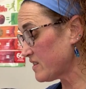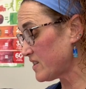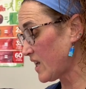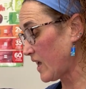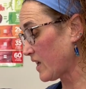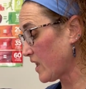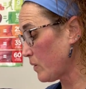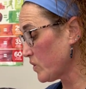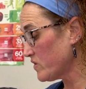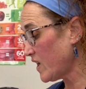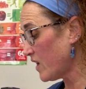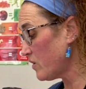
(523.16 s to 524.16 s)
take. And I will
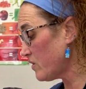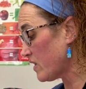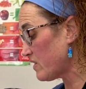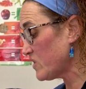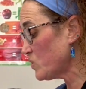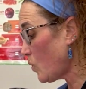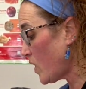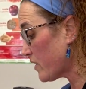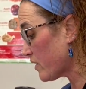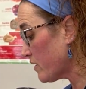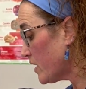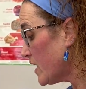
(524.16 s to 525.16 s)
tell you that this
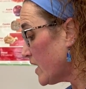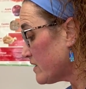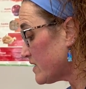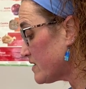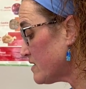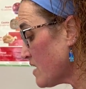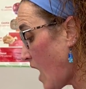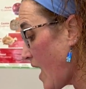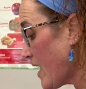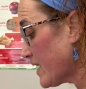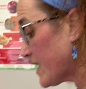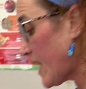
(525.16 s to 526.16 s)
water does
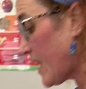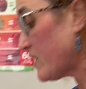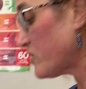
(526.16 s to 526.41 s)
not get